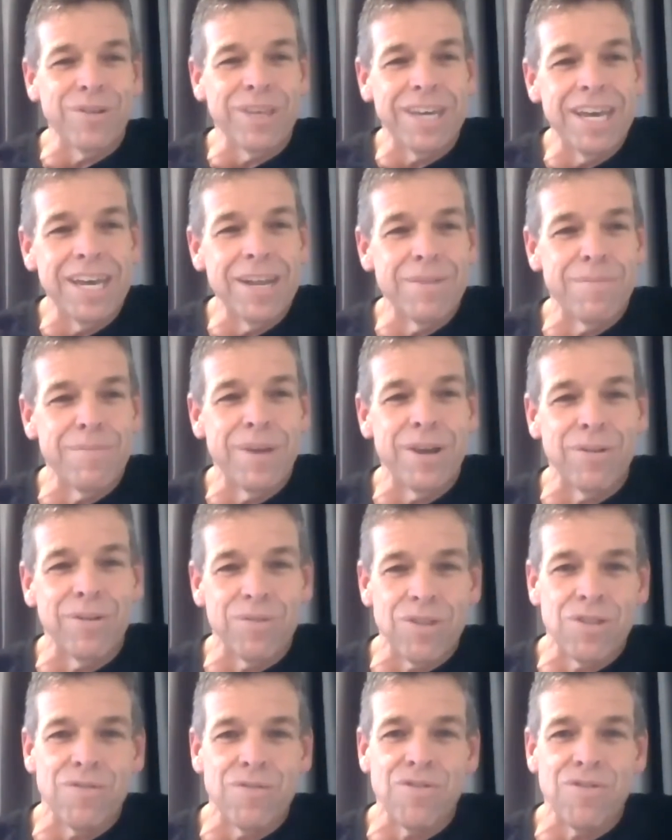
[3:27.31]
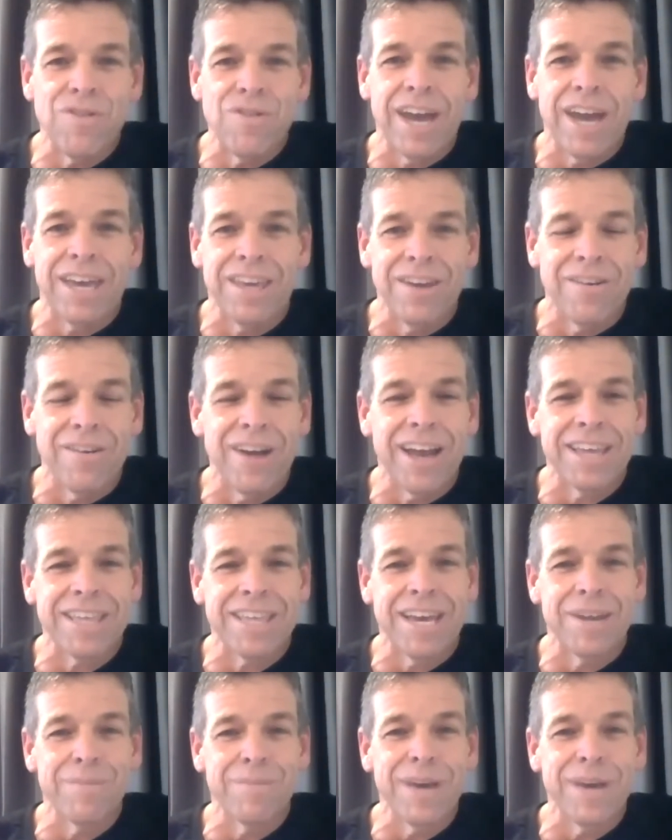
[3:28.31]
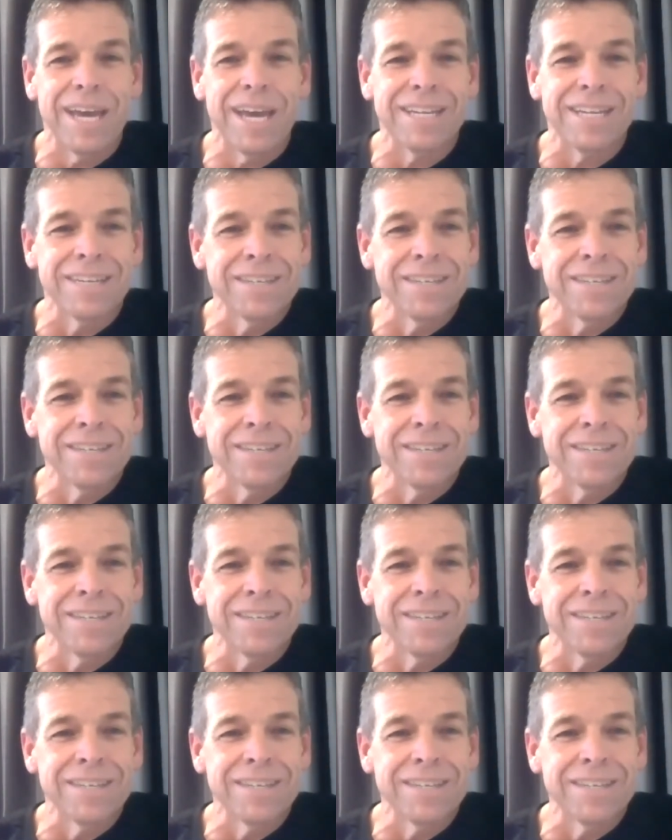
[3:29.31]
You get a medal just for dragging your ass out of bed.